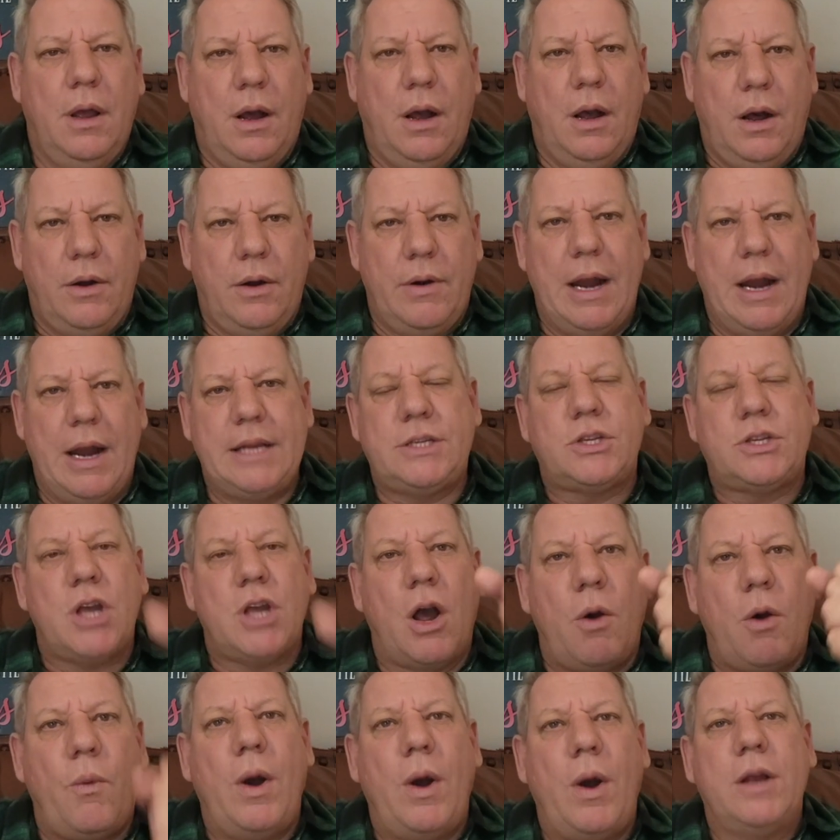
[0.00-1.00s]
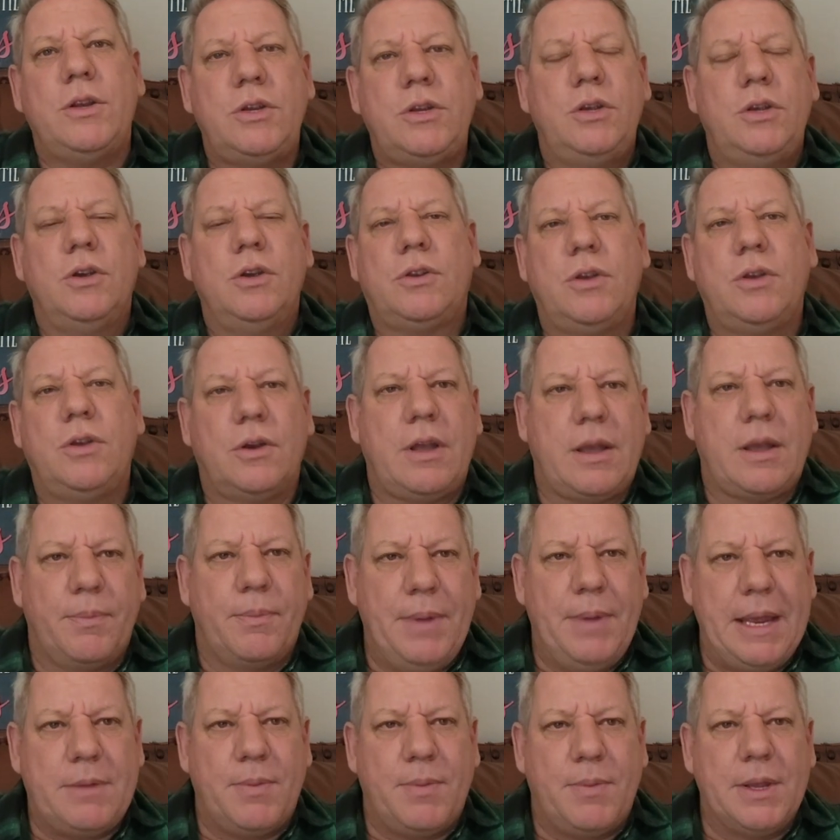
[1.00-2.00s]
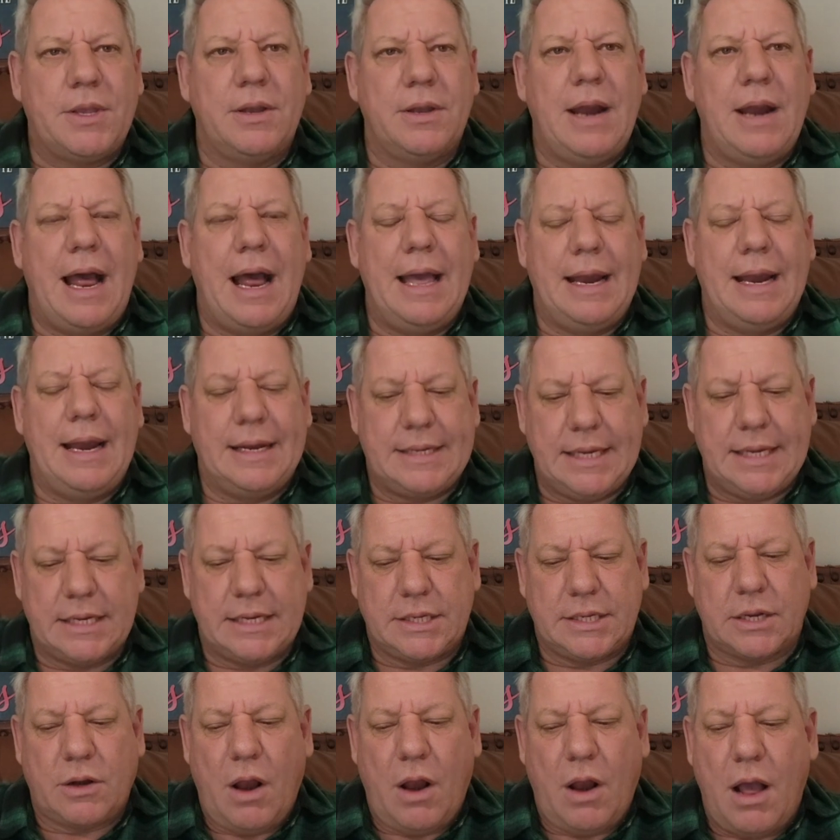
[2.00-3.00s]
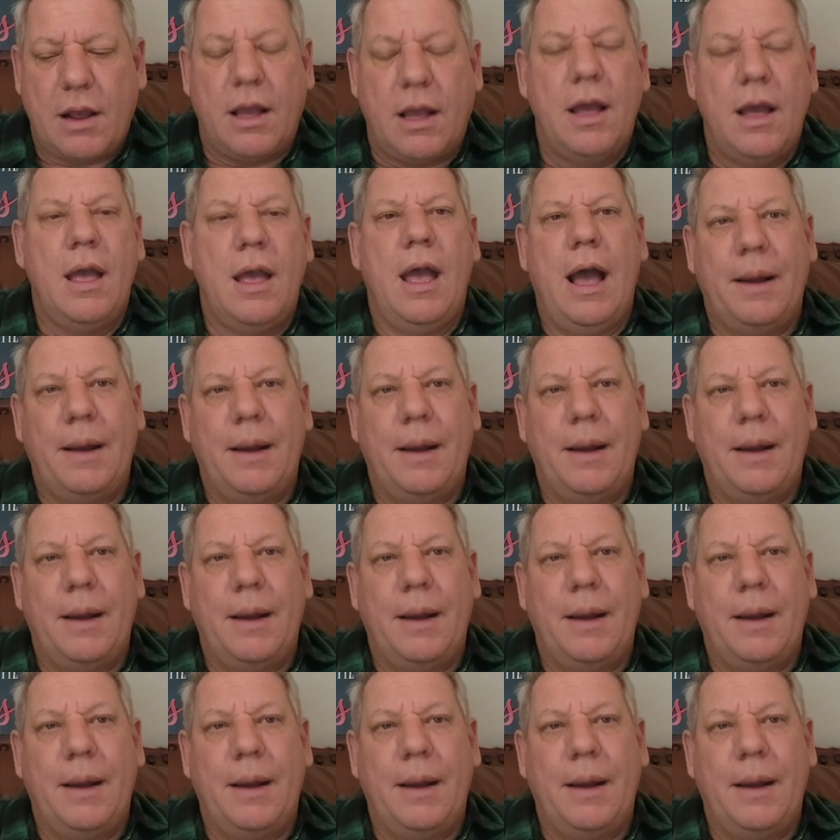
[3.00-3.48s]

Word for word: All right, so I want you to meet me tonight at 6 o'clock.